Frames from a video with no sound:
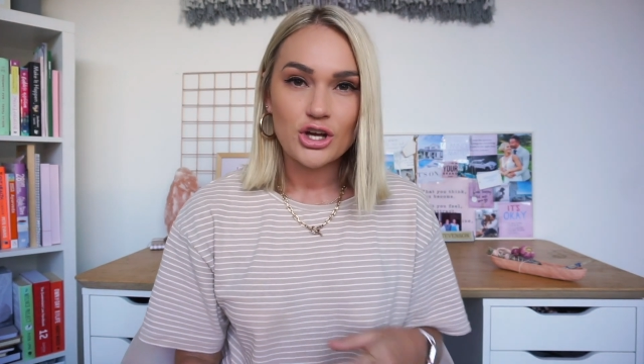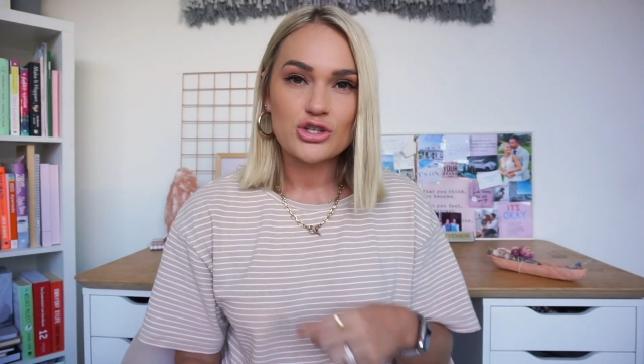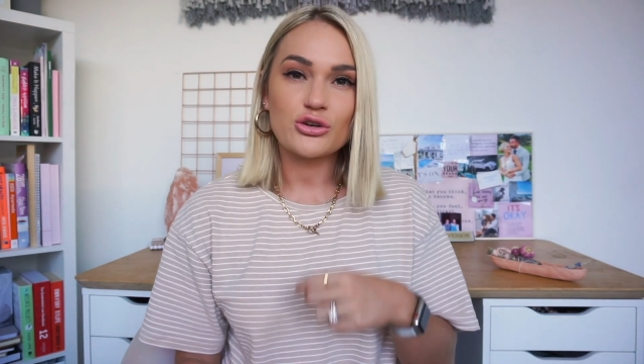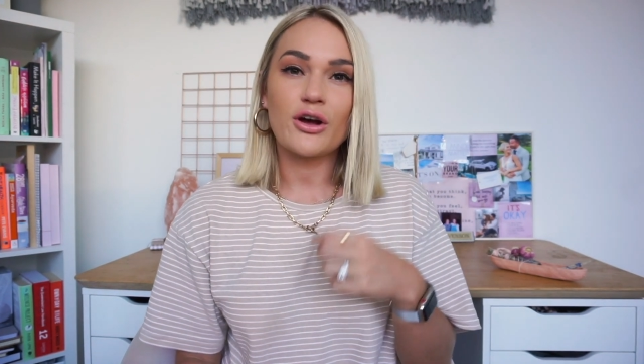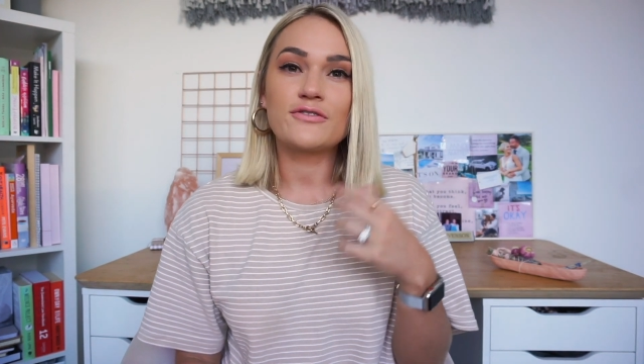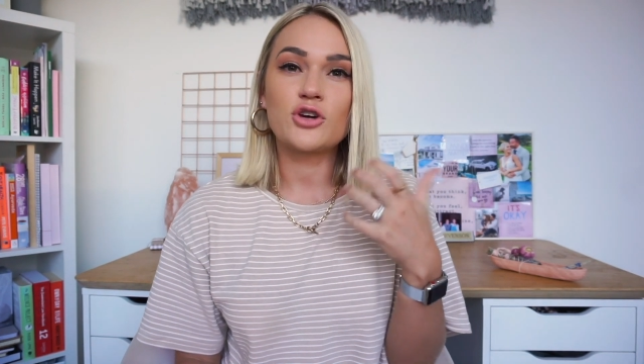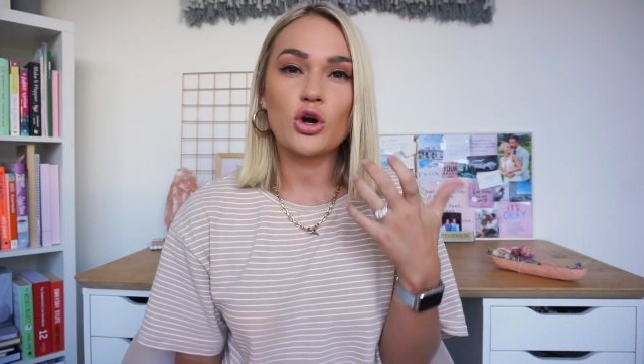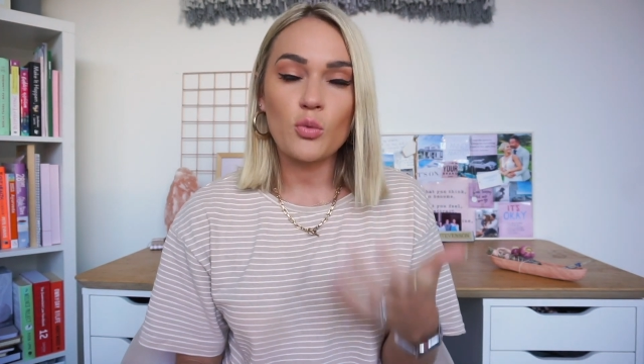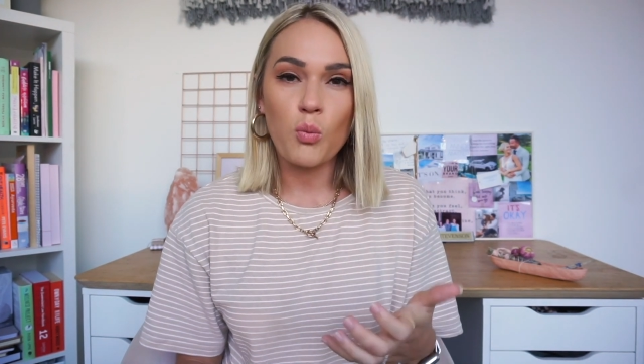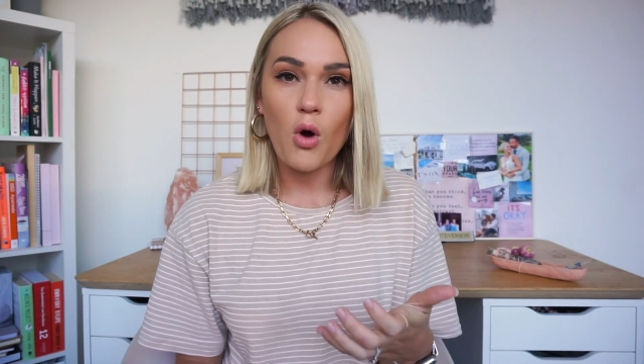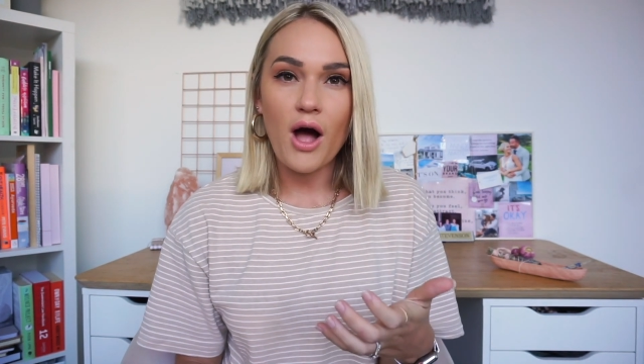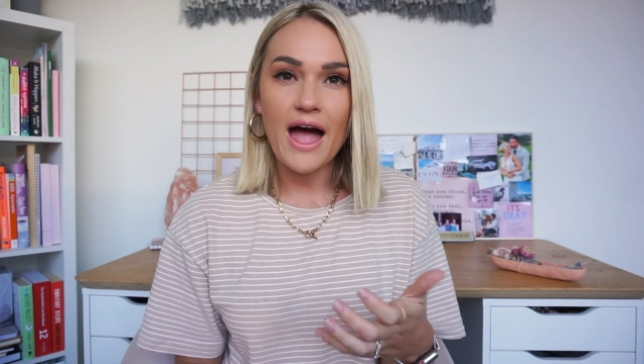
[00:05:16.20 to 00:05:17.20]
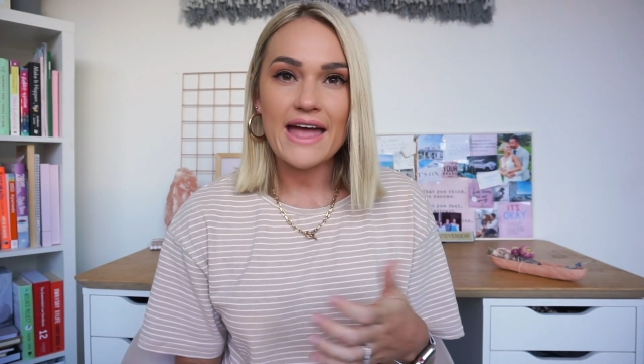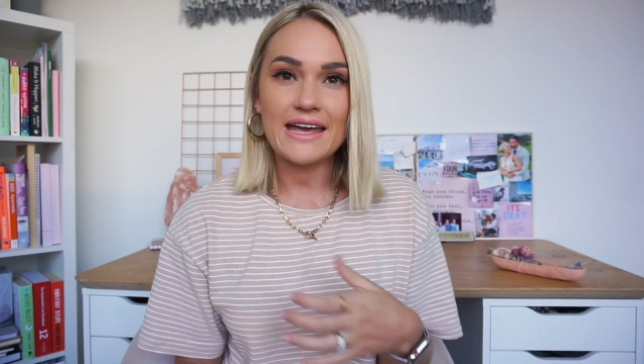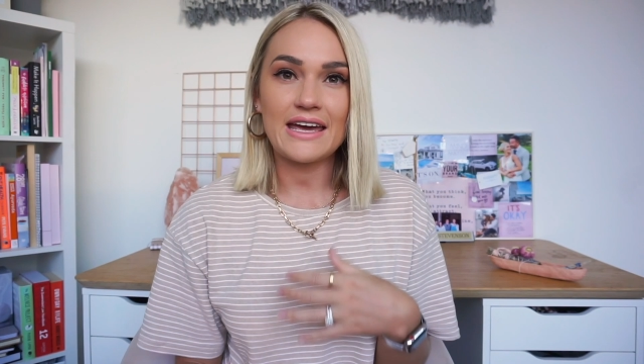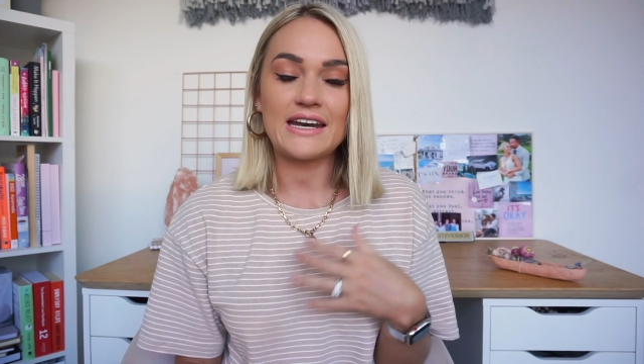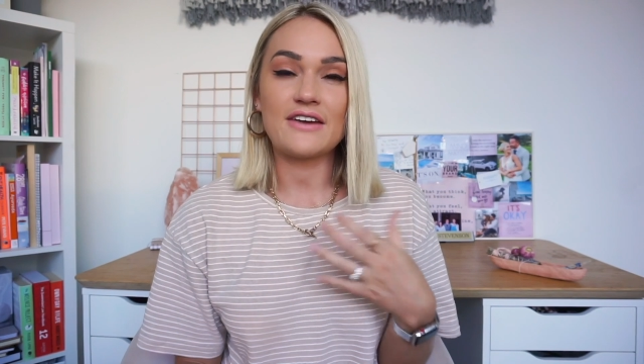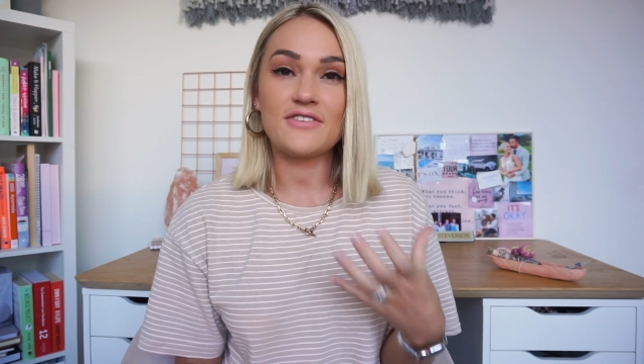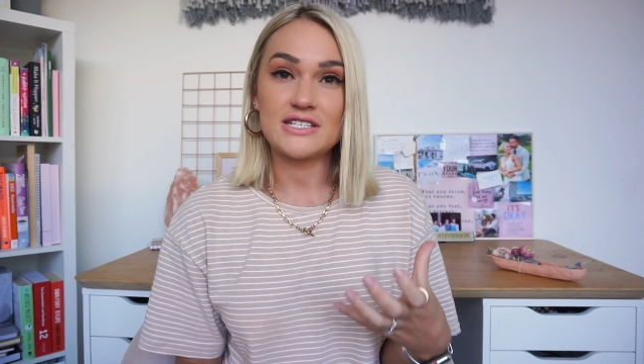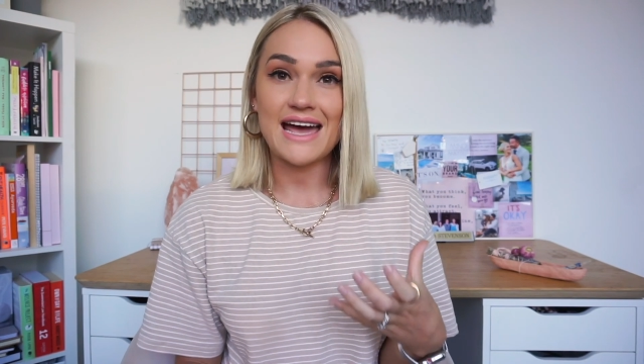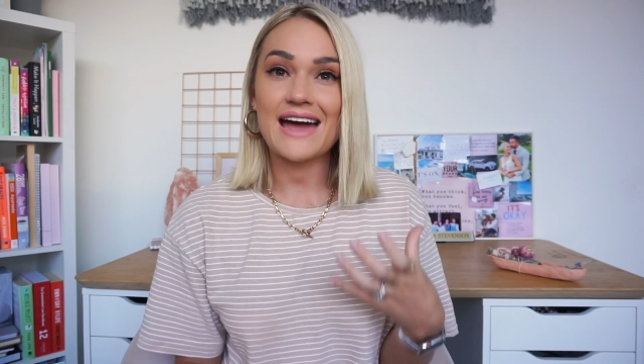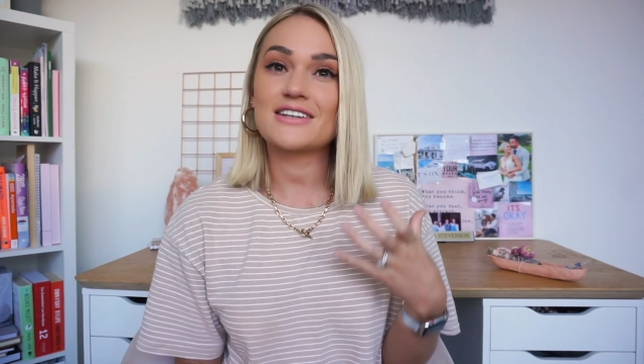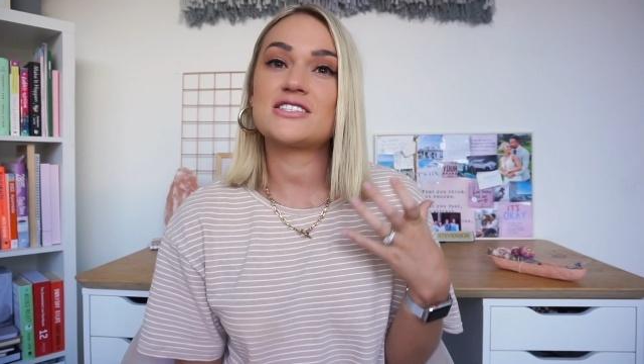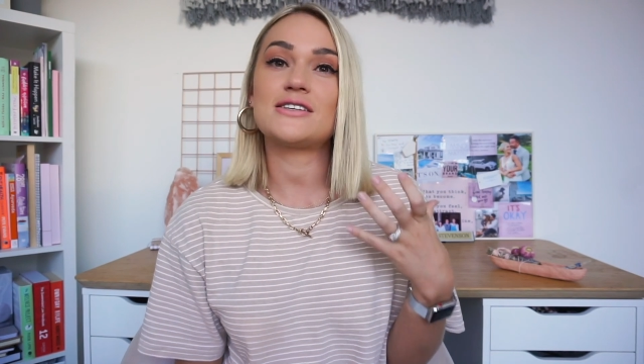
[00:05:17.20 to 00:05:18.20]
So I've got a why and I've
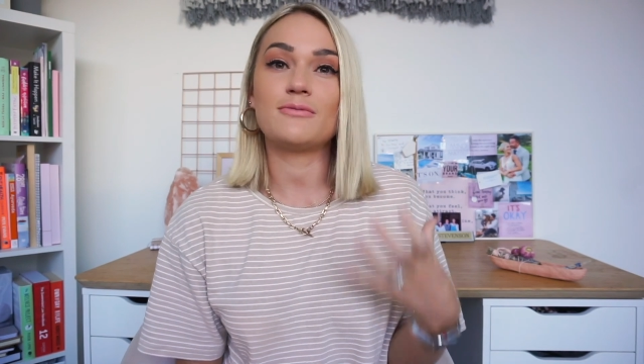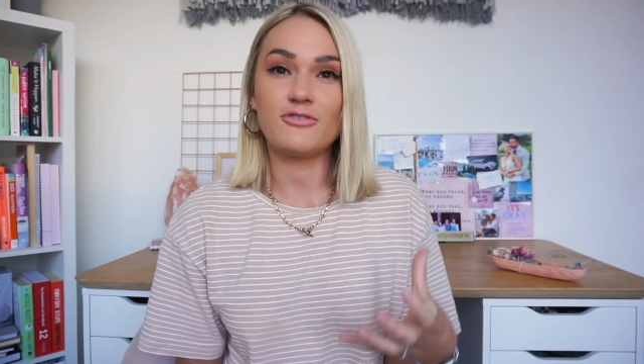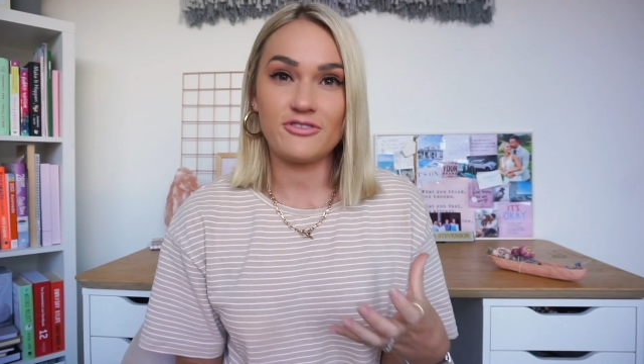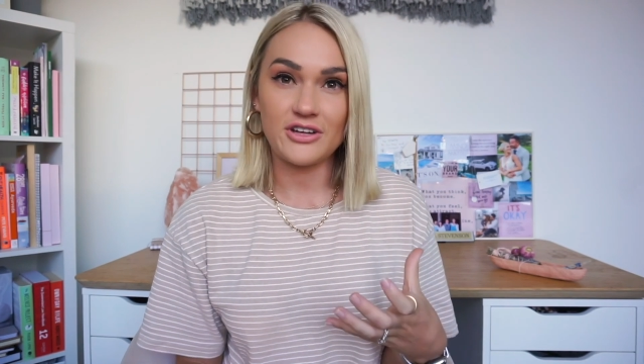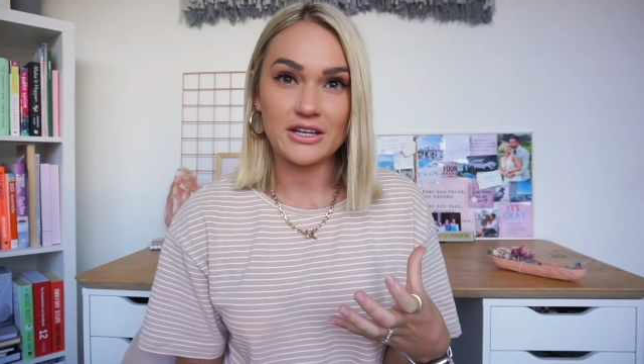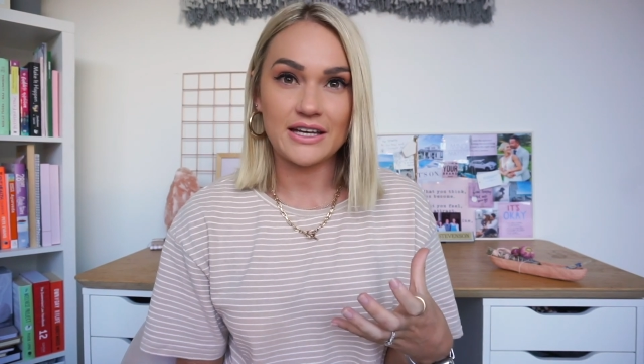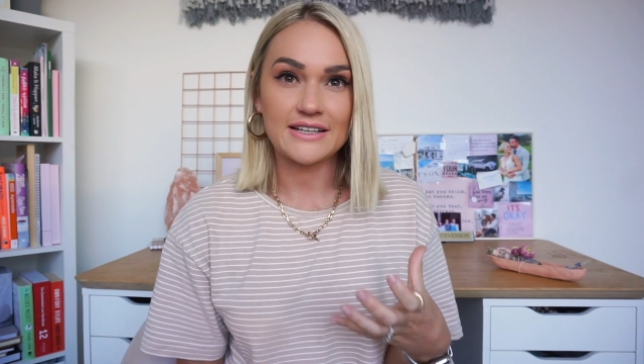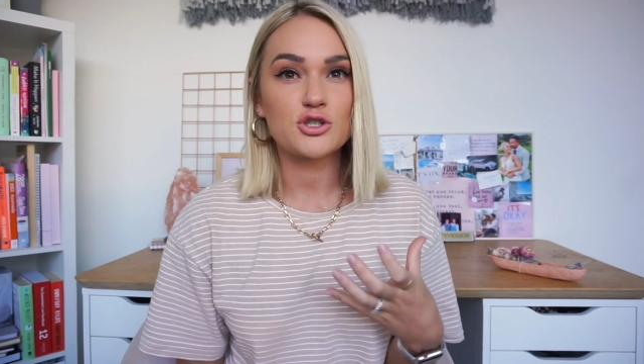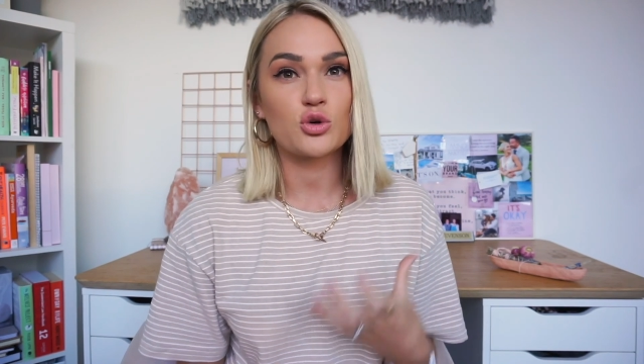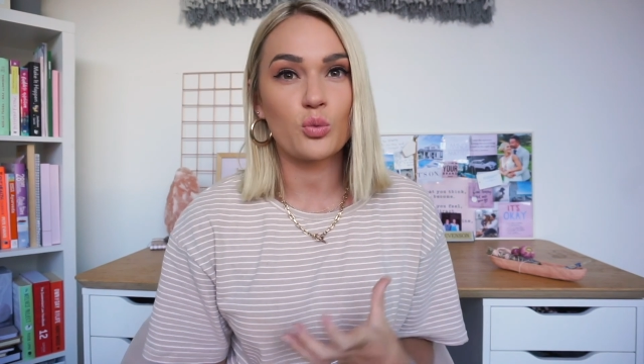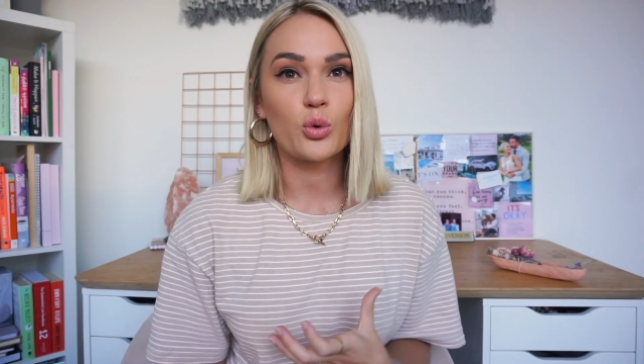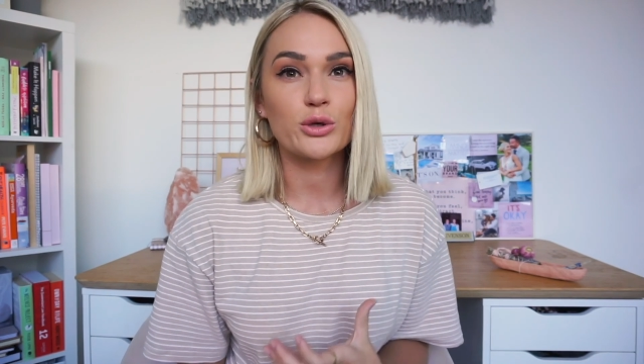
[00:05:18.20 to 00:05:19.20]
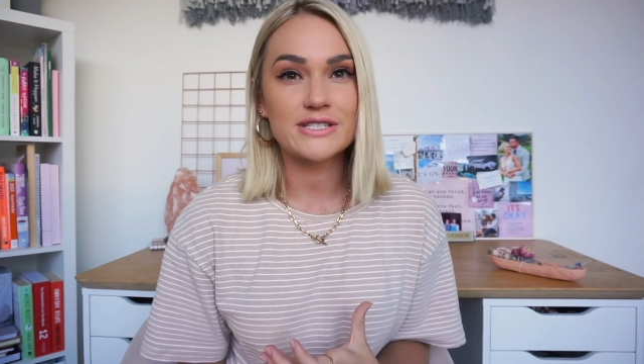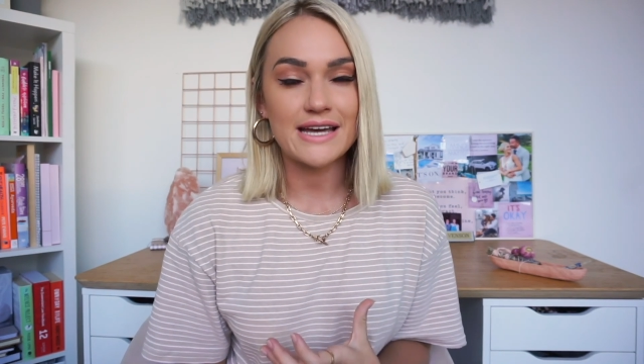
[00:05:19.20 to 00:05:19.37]
attached some feelings towards